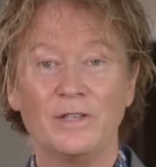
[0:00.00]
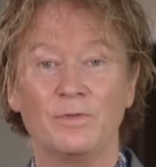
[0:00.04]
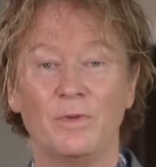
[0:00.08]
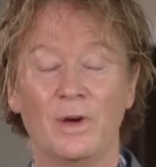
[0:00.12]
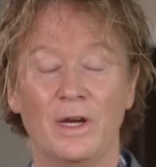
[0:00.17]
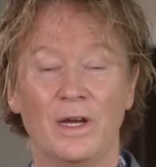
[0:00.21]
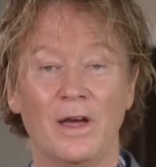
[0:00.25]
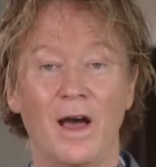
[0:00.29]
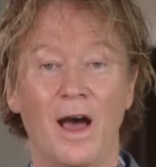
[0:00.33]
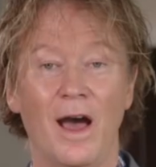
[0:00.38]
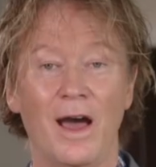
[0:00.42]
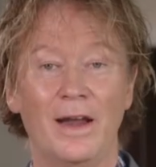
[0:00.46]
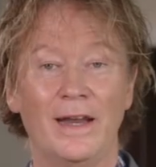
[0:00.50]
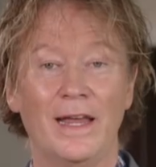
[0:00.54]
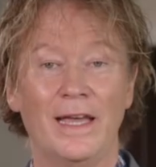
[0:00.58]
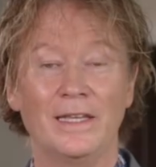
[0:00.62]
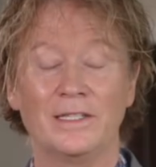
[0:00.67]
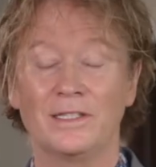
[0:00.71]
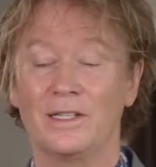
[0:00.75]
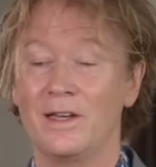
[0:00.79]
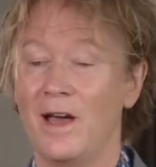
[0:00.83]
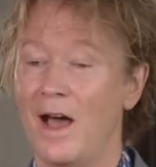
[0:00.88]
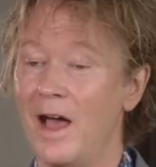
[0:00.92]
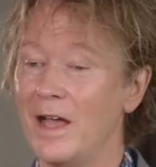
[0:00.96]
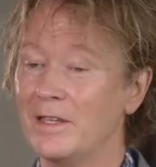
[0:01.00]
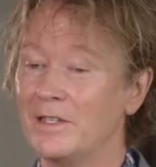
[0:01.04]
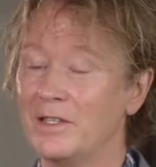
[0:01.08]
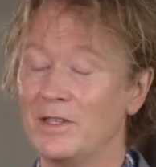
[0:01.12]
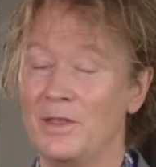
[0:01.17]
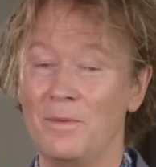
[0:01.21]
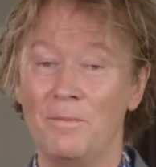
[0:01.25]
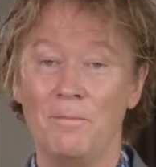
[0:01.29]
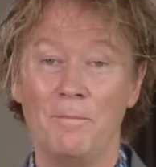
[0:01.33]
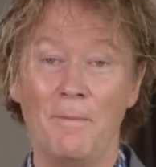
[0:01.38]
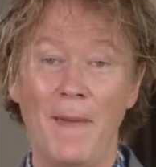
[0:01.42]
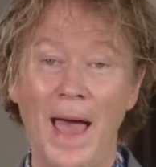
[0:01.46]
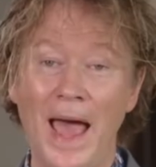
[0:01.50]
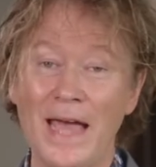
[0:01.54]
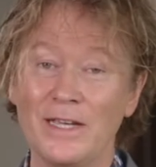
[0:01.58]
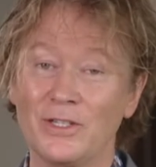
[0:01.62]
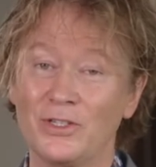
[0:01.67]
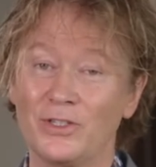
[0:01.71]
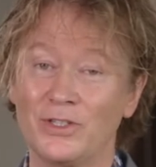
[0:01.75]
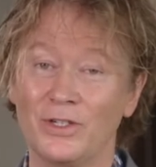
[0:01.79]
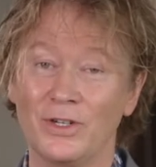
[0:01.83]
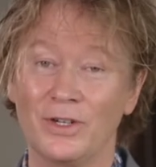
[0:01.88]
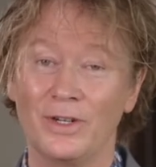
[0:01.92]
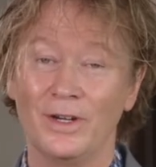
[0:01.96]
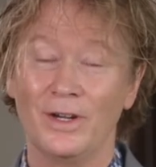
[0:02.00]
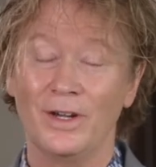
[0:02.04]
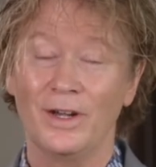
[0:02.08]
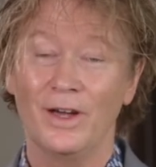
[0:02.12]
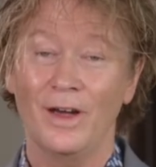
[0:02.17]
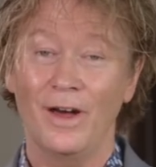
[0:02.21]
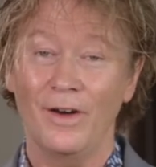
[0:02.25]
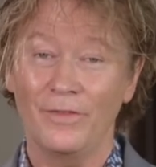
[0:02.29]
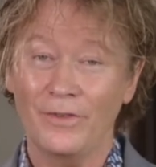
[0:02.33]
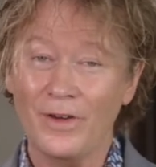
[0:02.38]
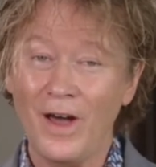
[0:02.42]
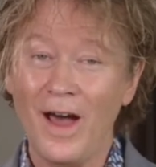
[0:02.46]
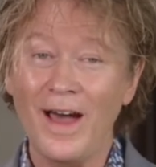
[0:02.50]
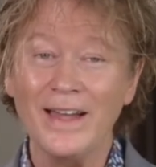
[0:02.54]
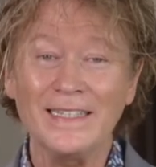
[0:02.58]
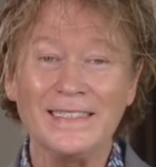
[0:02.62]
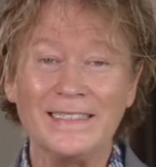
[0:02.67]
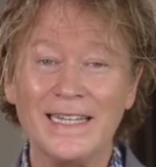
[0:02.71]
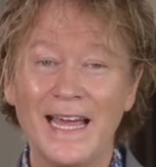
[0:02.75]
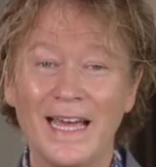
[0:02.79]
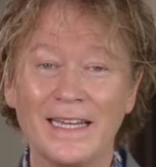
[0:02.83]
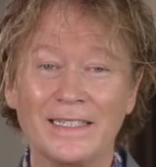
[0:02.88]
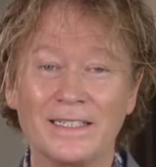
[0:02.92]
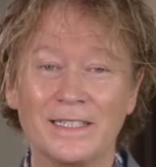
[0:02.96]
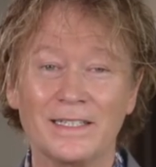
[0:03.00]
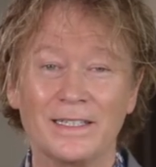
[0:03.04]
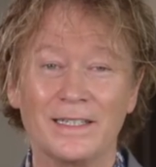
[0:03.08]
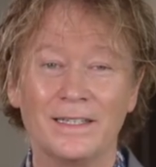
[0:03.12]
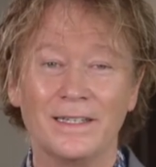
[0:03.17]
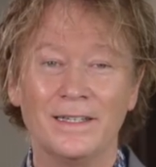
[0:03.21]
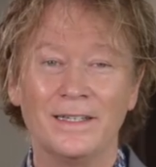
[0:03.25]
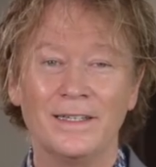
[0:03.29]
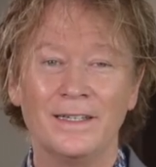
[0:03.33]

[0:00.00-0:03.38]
what God has. God's the master of context.